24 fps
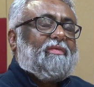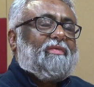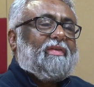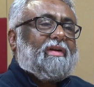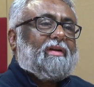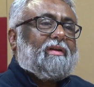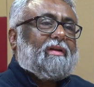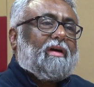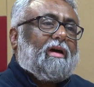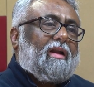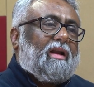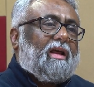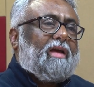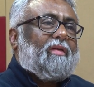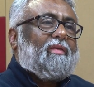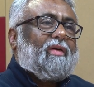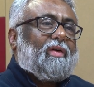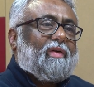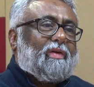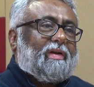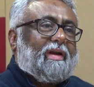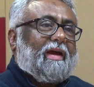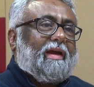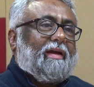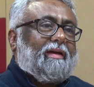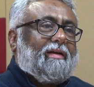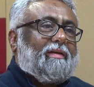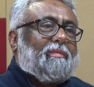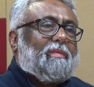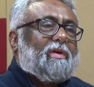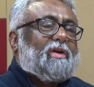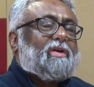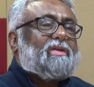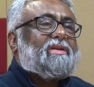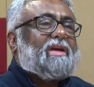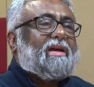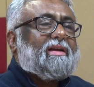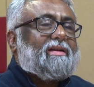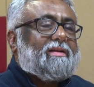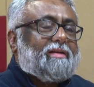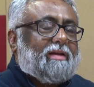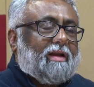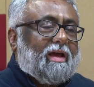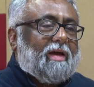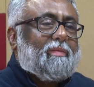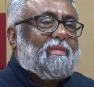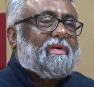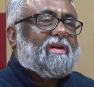If at all I want to write, because
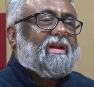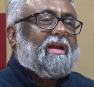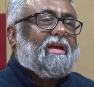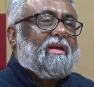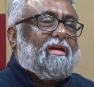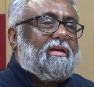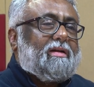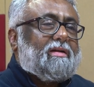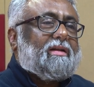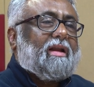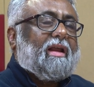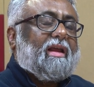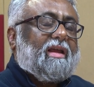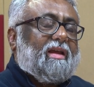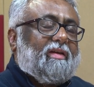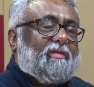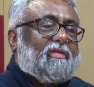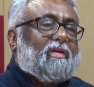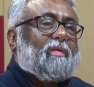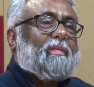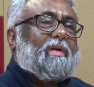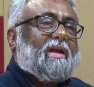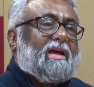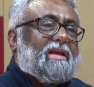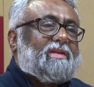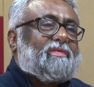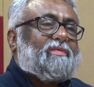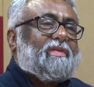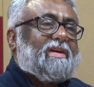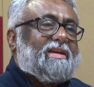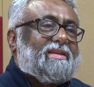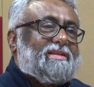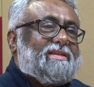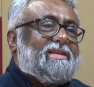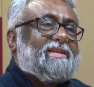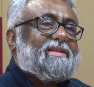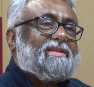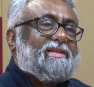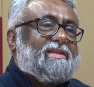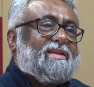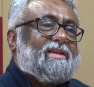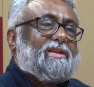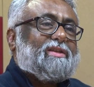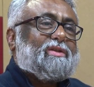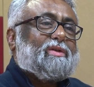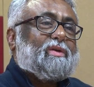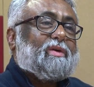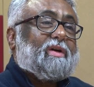I'm trying from last 5-6
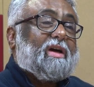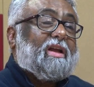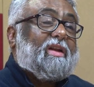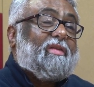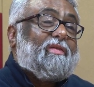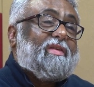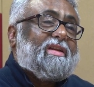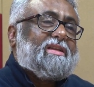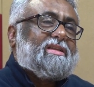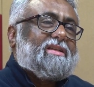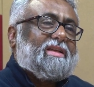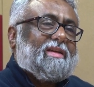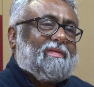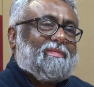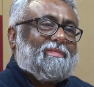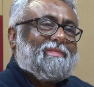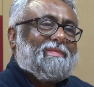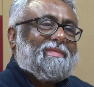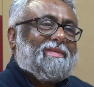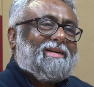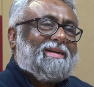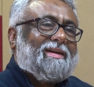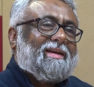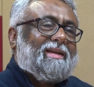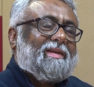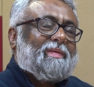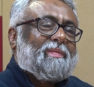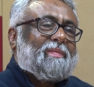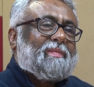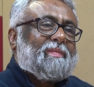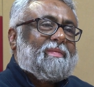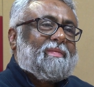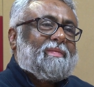years to convince him,